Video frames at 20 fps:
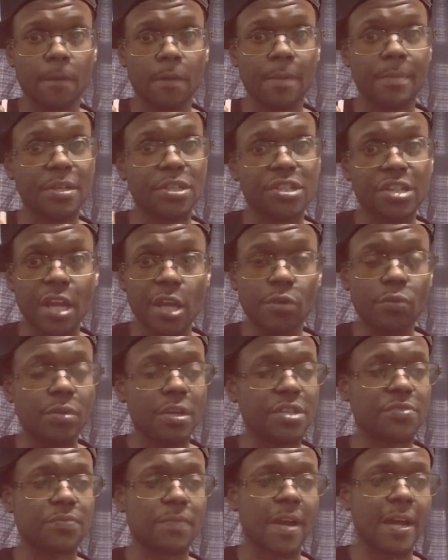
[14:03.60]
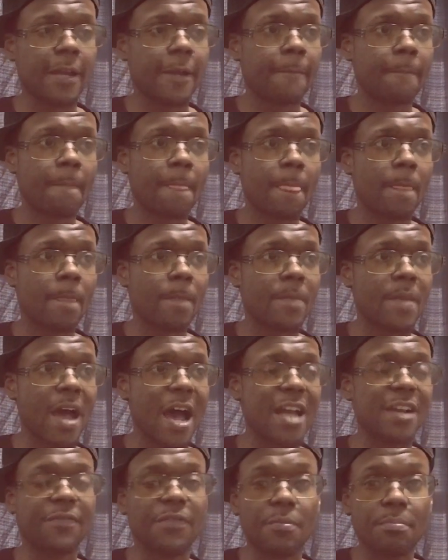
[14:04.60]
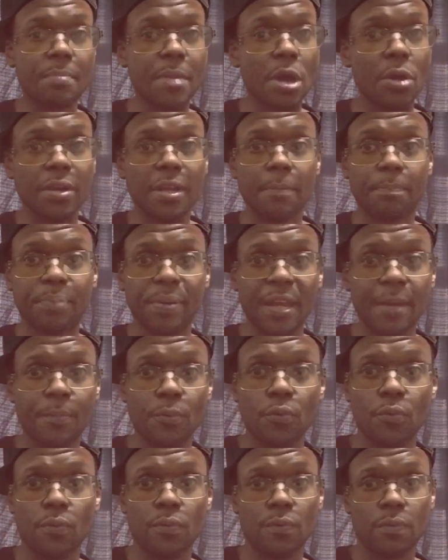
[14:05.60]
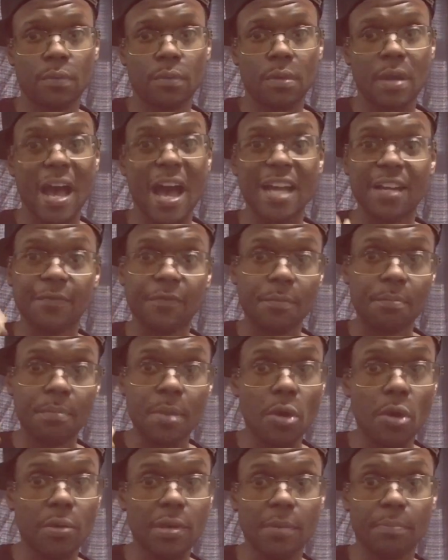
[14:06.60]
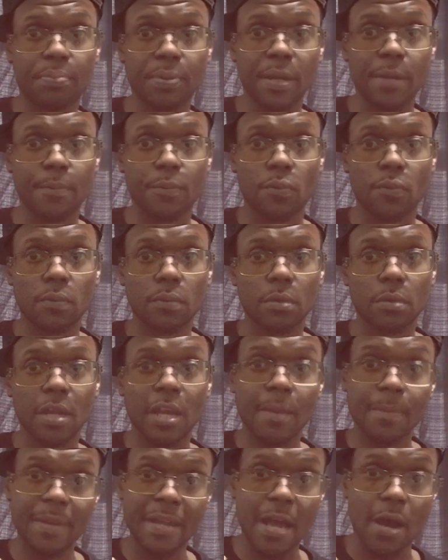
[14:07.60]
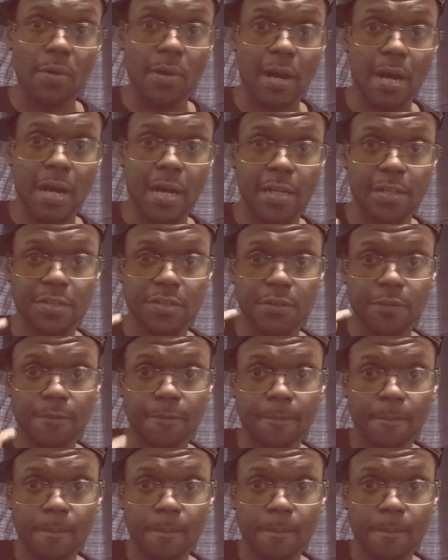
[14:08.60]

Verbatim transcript: Let me tell you this, right? Out of a million people, out of a million people, hear me out, Haas,